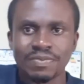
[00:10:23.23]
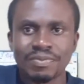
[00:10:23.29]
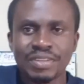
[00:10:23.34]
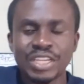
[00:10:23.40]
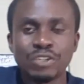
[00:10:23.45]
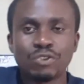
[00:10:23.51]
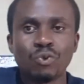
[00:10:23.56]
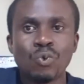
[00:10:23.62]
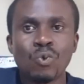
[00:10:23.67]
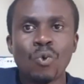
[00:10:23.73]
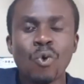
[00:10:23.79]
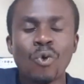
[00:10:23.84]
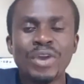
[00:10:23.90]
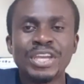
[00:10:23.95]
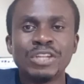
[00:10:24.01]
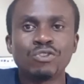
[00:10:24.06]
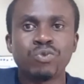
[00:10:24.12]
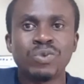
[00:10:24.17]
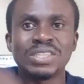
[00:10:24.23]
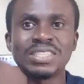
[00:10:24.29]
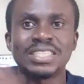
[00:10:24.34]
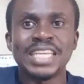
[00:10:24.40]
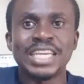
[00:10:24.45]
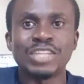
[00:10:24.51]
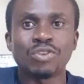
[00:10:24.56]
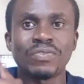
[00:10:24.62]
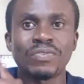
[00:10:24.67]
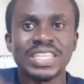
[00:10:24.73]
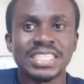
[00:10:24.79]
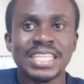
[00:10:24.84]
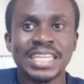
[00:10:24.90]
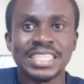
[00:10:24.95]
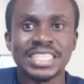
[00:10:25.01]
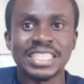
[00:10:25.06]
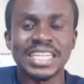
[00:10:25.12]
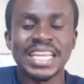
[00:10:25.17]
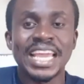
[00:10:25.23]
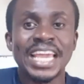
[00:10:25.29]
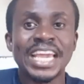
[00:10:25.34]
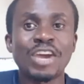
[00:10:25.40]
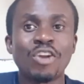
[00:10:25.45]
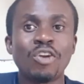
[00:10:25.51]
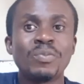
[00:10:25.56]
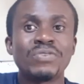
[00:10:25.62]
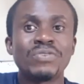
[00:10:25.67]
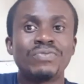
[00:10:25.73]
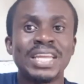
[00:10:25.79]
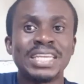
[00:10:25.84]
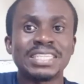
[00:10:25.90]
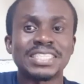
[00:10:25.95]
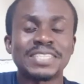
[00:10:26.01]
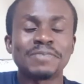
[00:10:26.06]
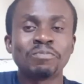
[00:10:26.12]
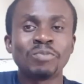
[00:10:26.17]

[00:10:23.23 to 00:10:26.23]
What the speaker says: It will go into a state of extension. It cannot be flexed.